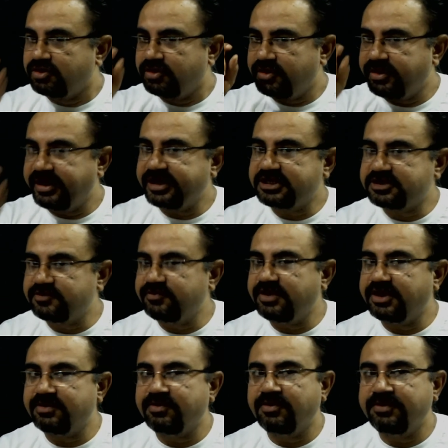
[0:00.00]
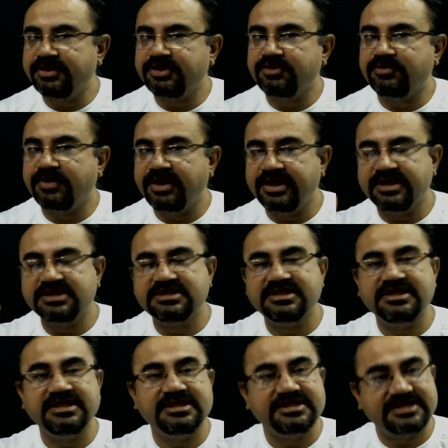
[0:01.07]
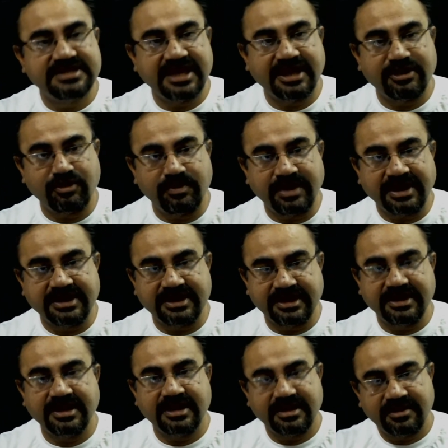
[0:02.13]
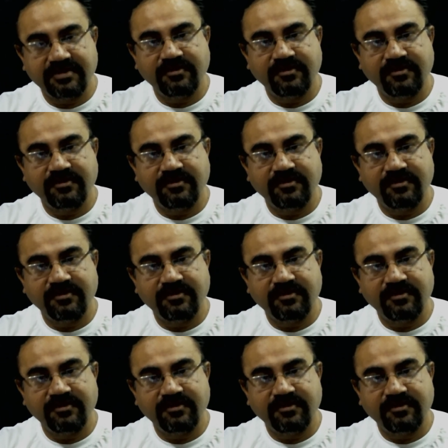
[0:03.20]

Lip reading: Next we are moving toward is the cyanobacteria.